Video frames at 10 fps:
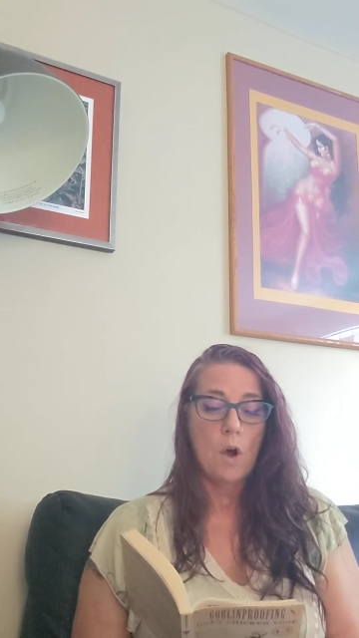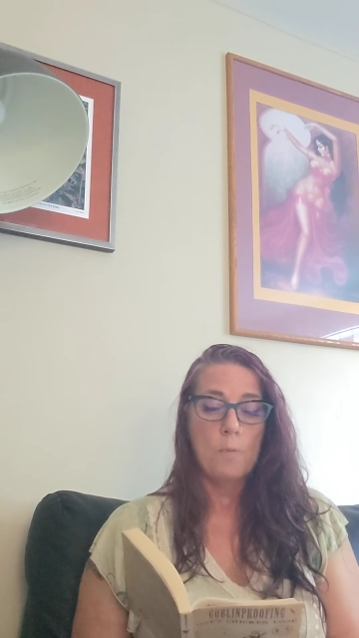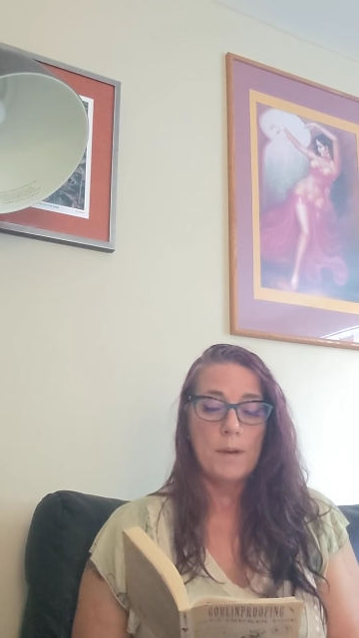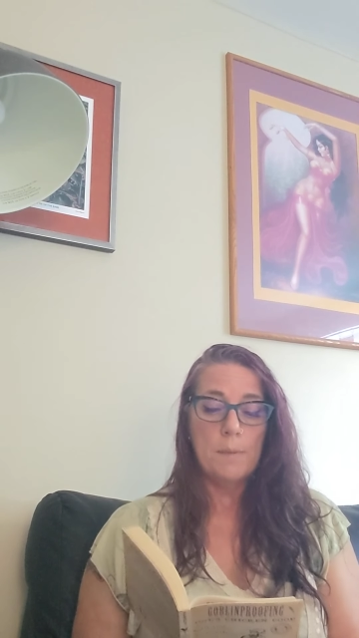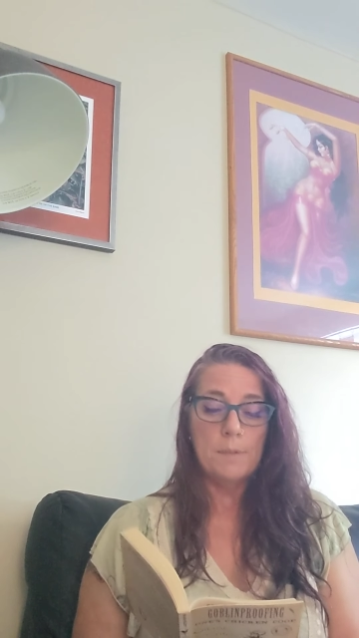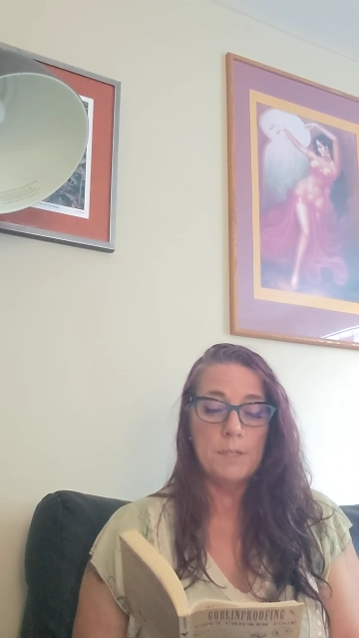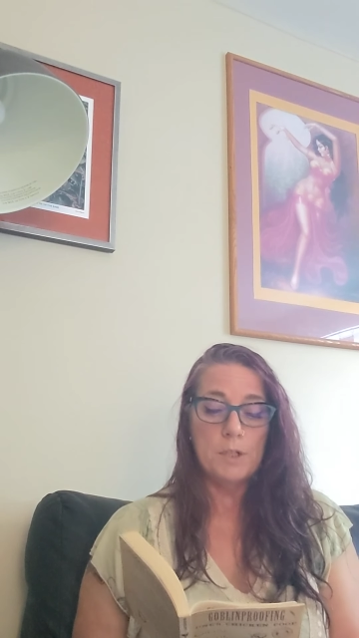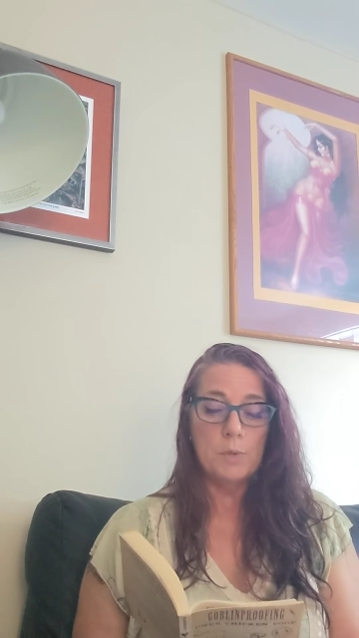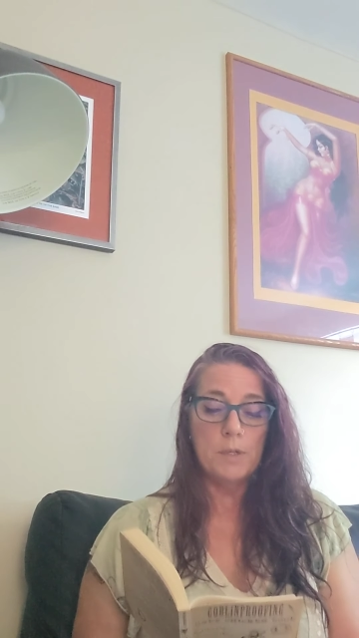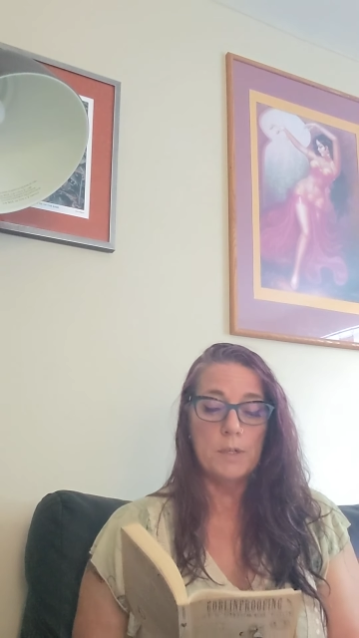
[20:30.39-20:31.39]
Open up
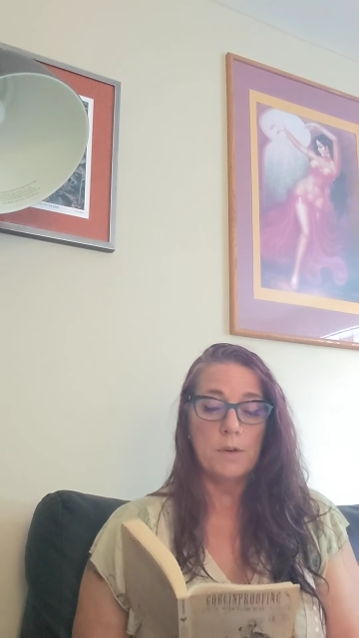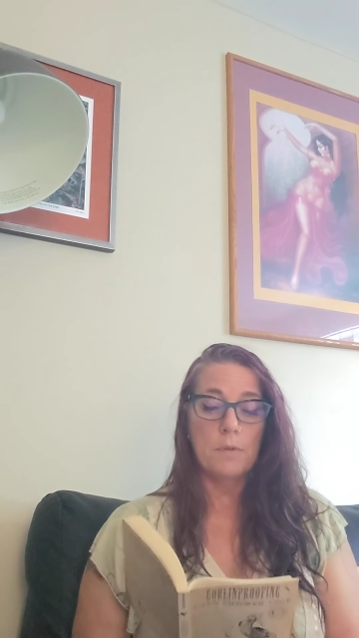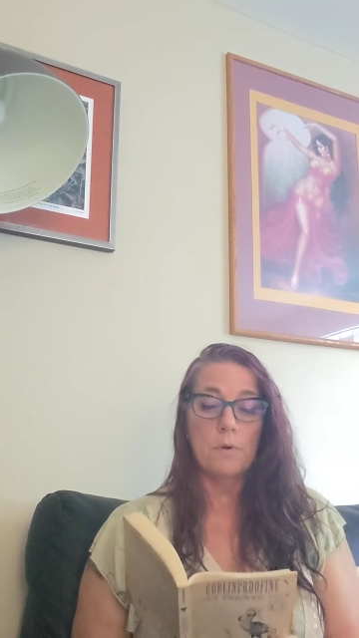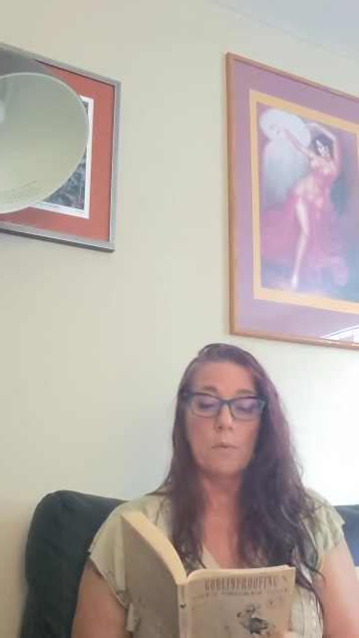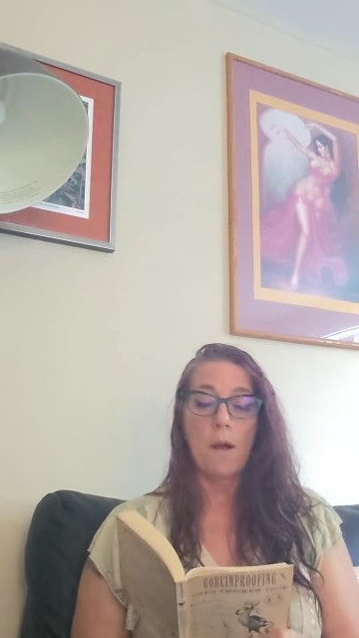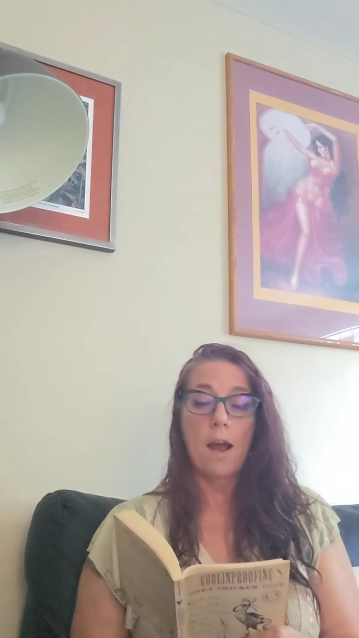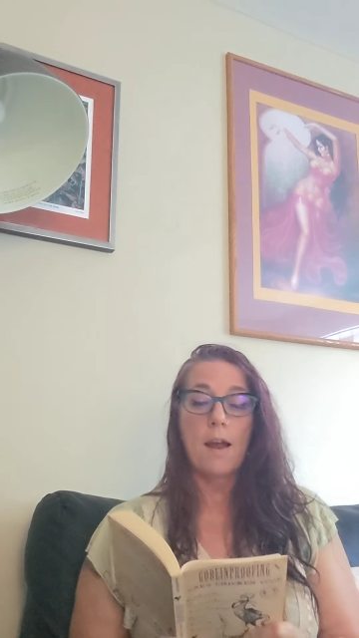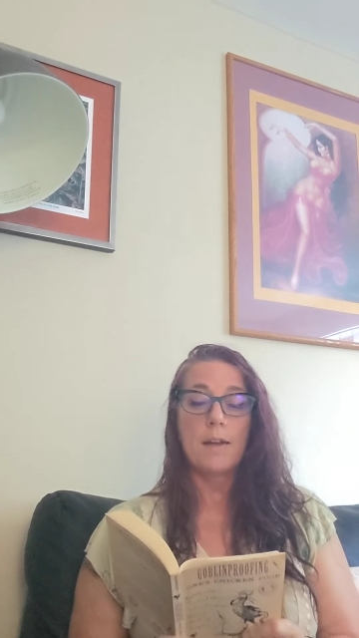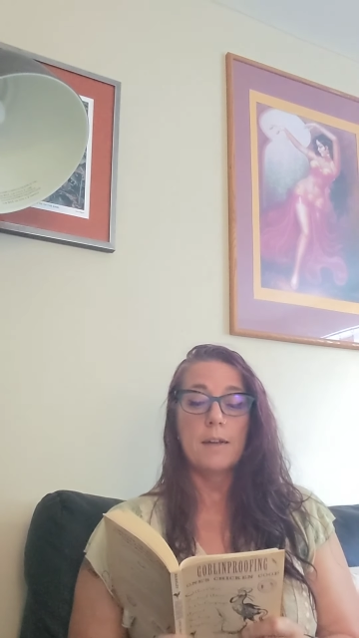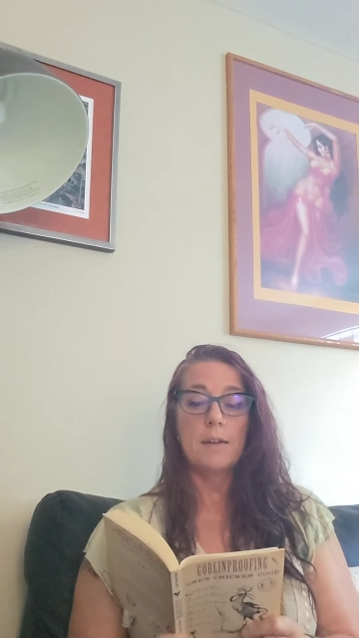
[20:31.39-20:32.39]
each window, through
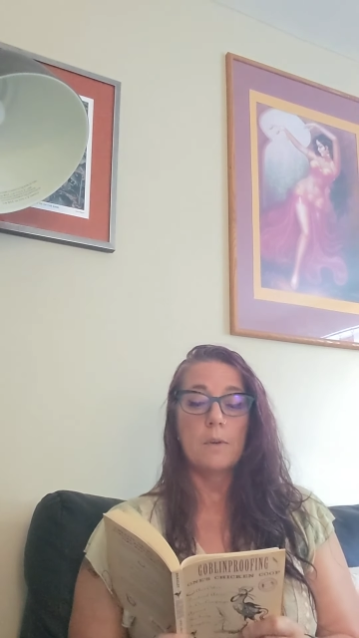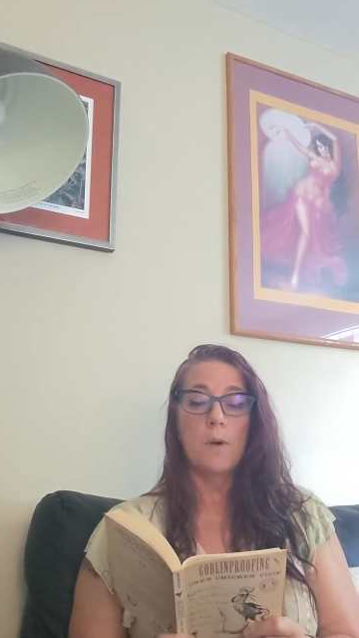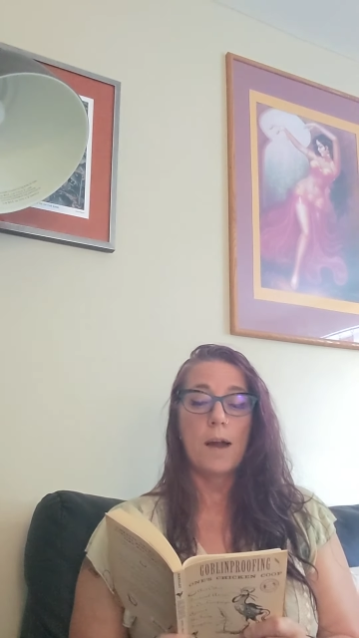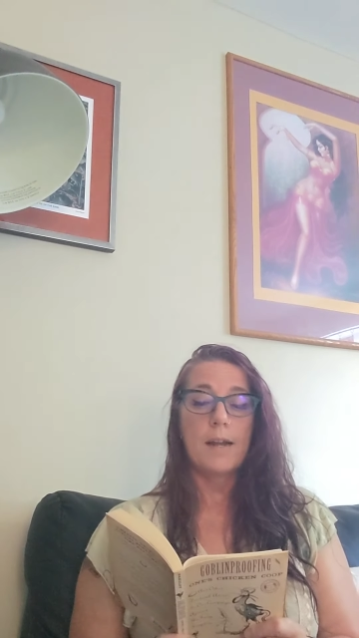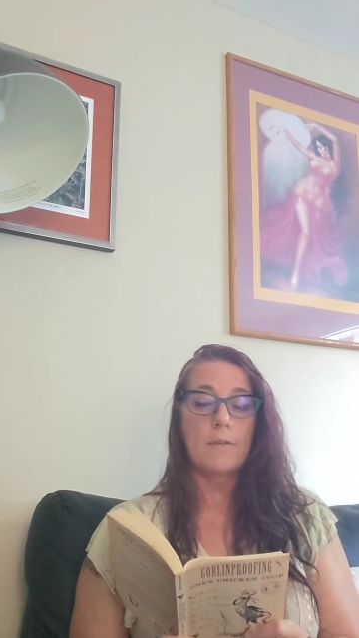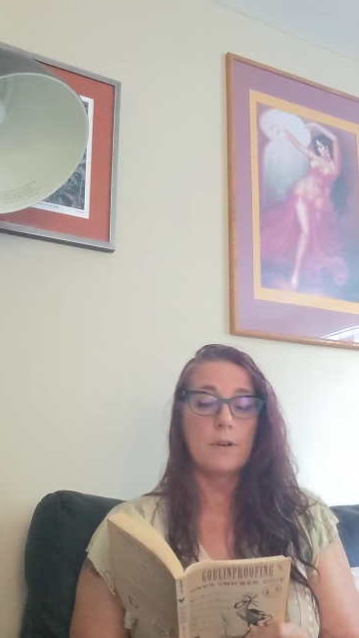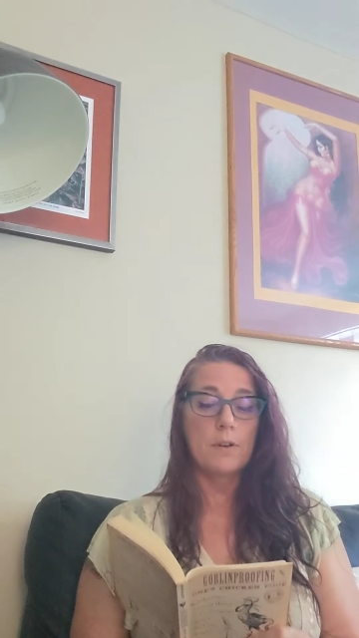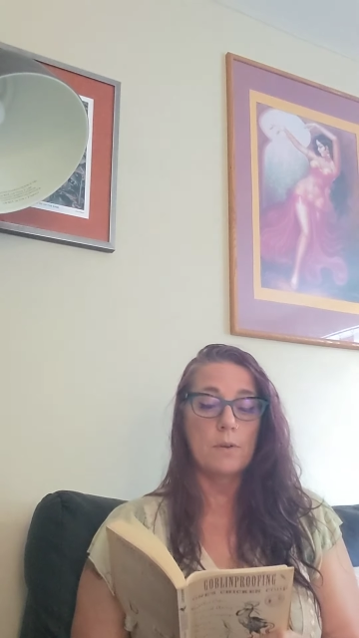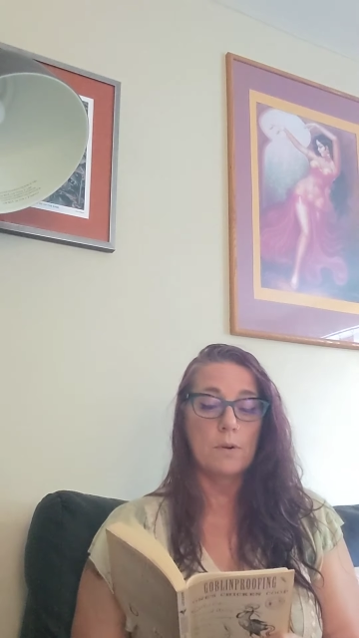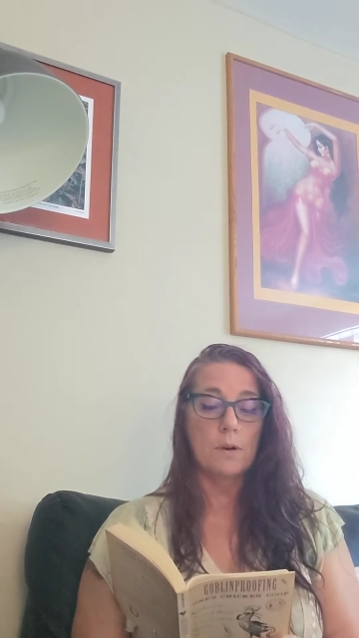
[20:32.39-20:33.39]
wide every
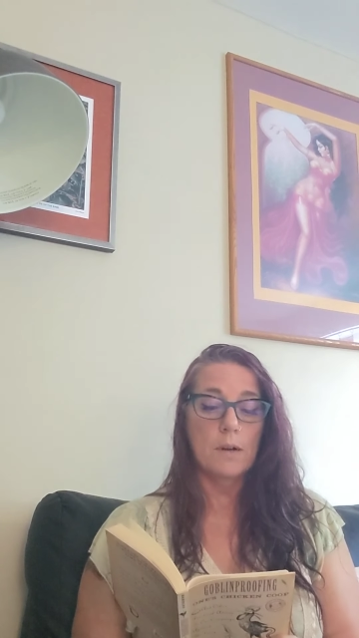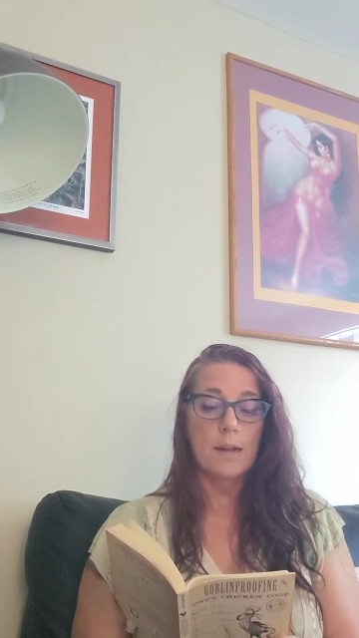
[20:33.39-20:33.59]
door.